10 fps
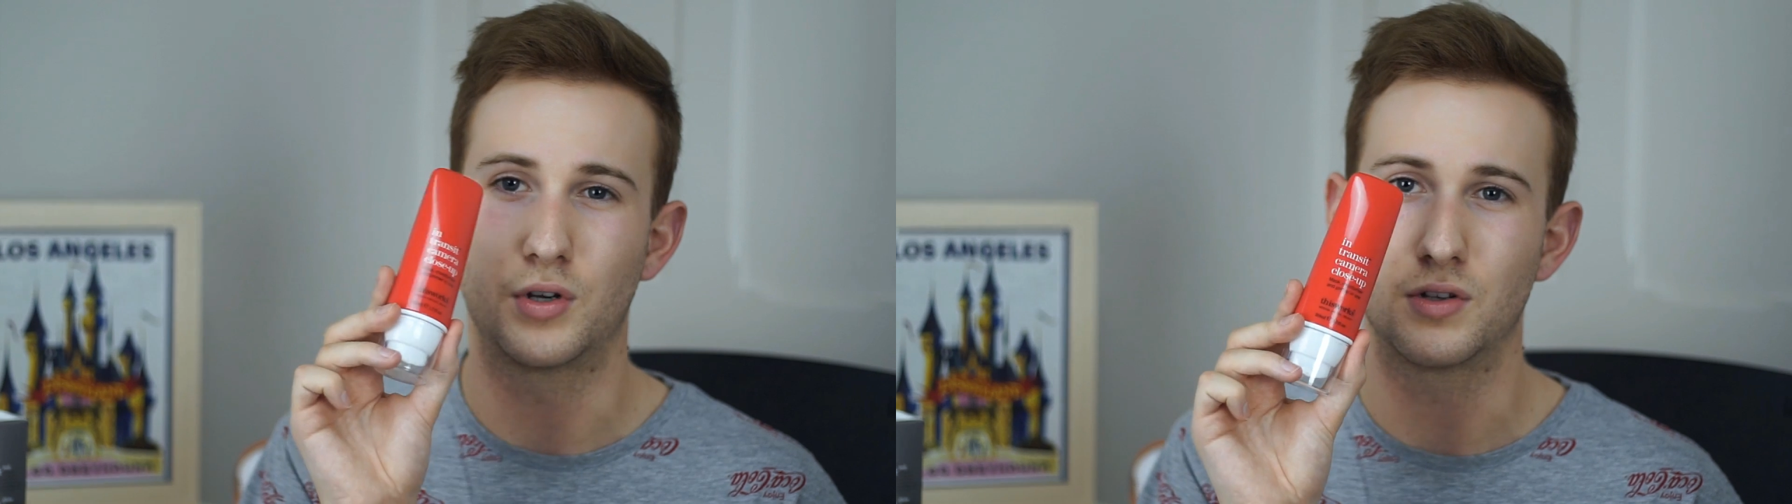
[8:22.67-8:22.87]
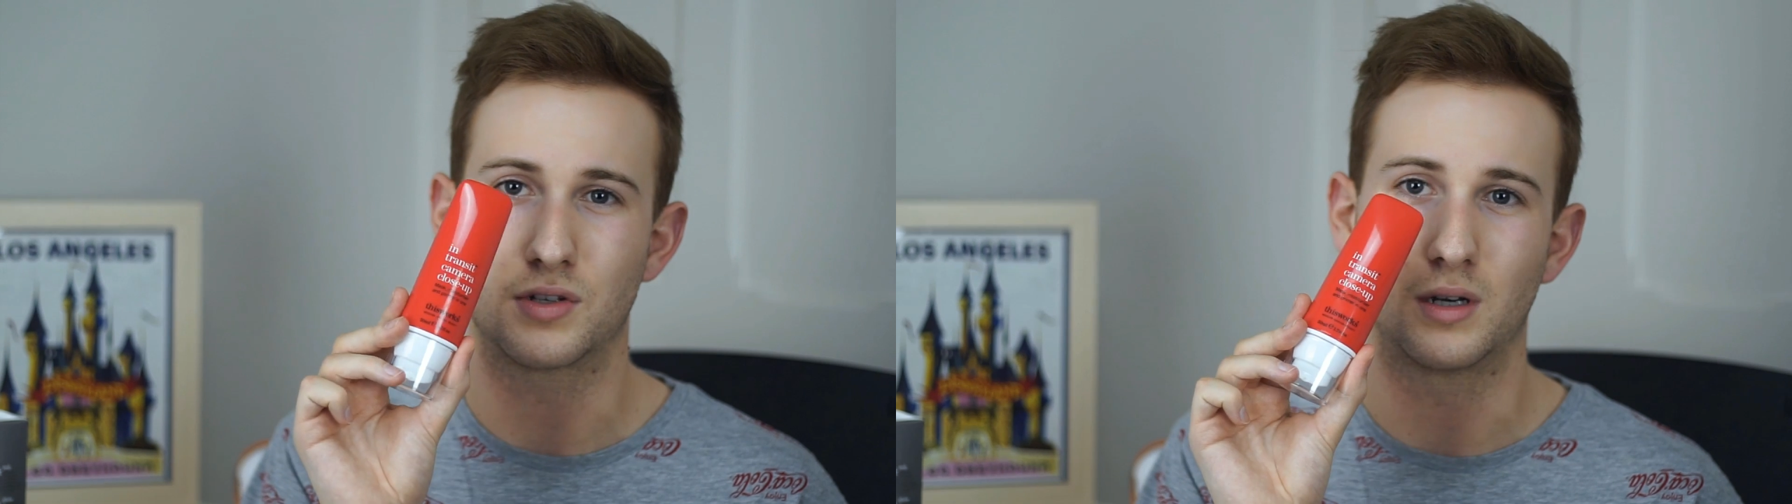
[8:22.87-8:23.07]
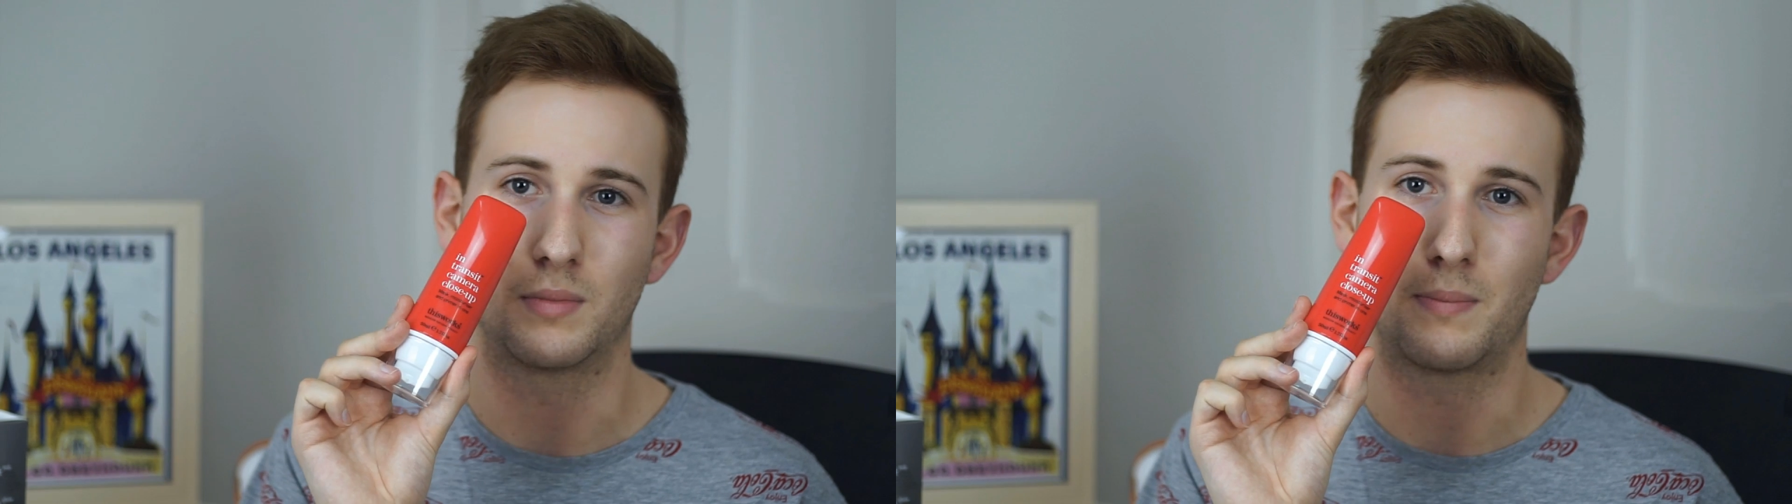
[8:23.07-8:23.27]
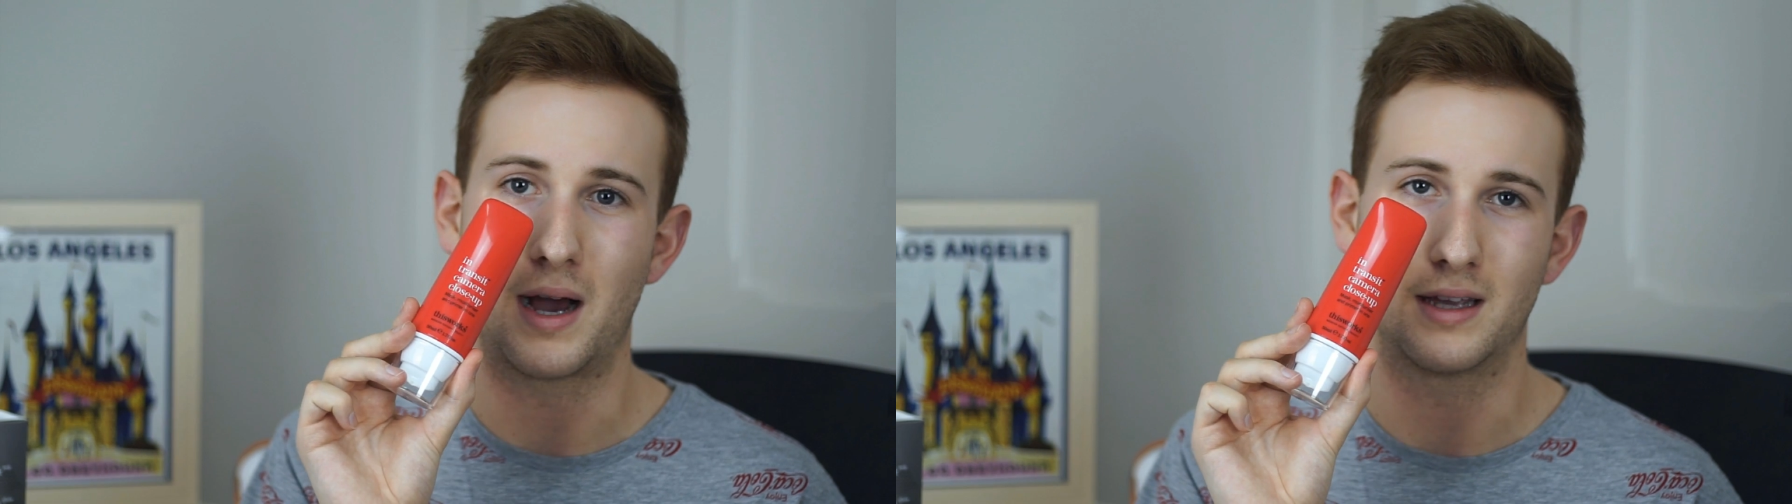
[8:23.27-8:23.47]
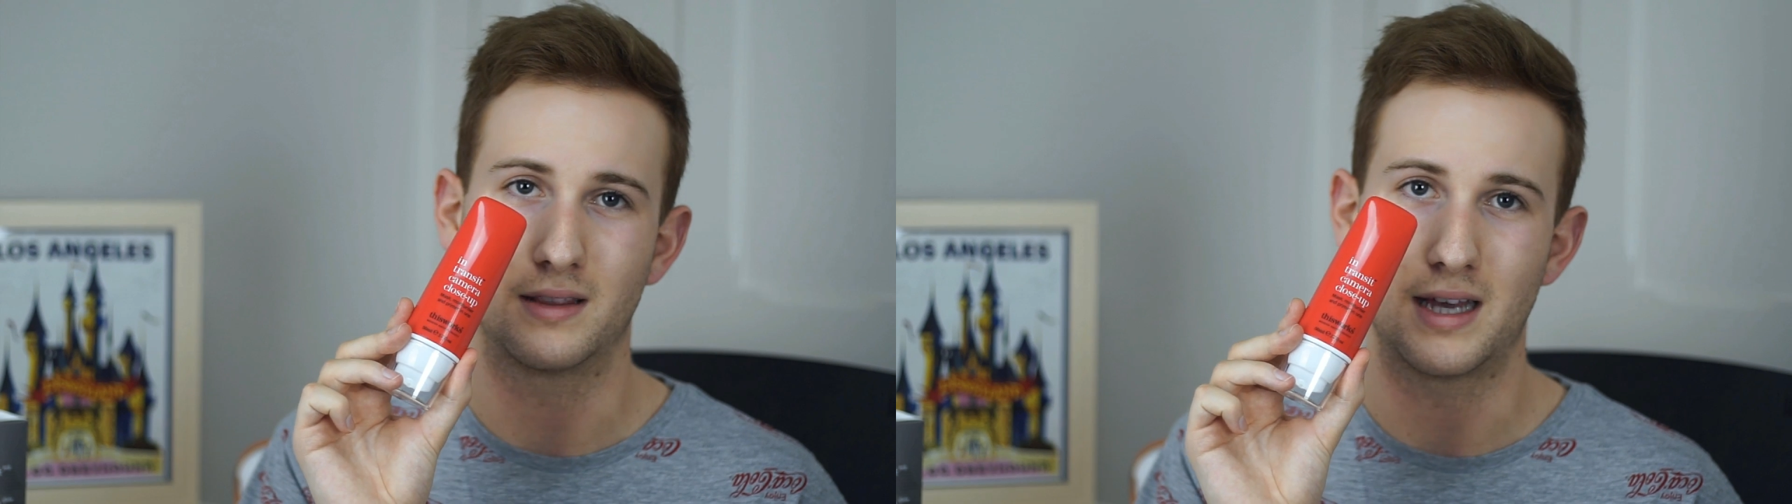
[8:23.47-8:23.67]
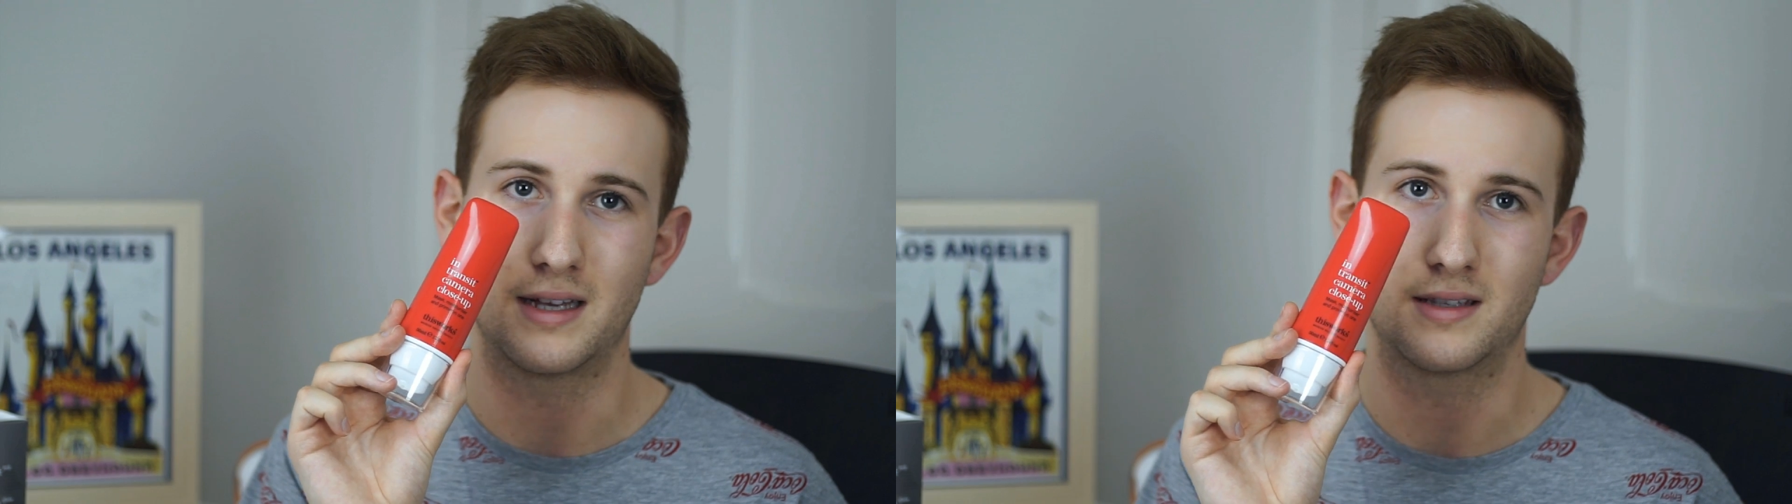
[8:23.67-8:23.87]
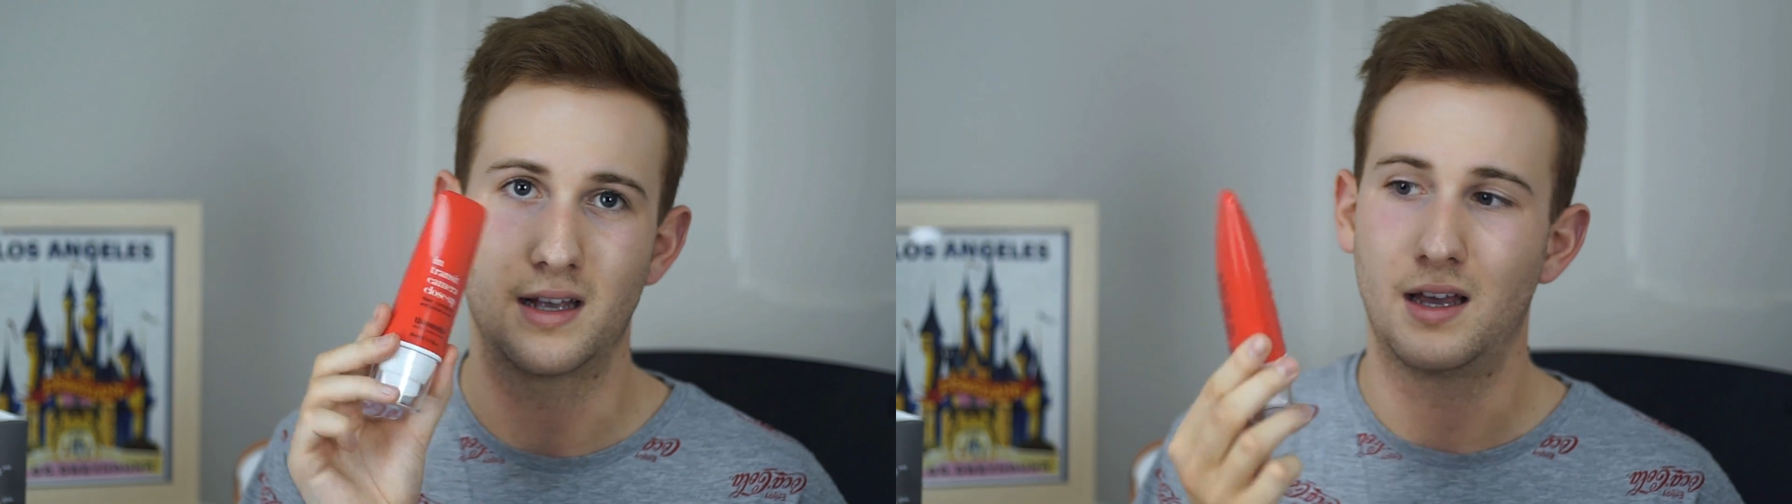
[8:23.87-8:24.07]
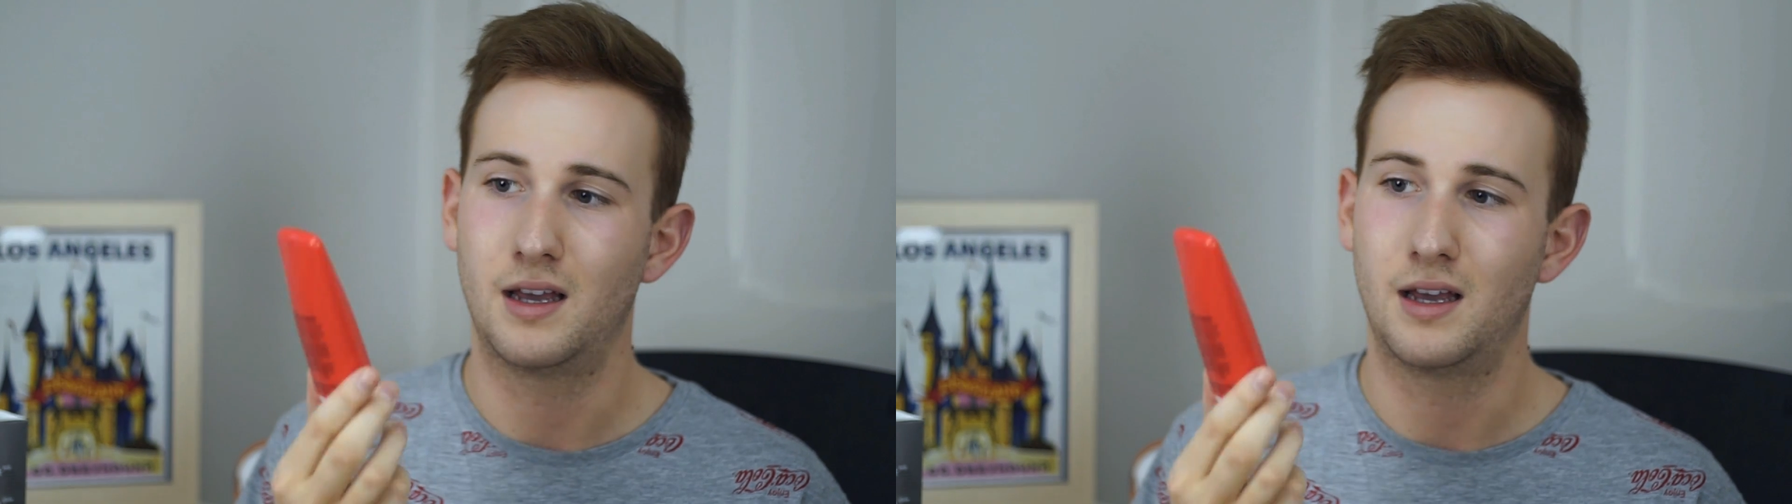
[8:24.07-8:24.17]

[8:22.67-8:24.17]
who's gonna be buying this,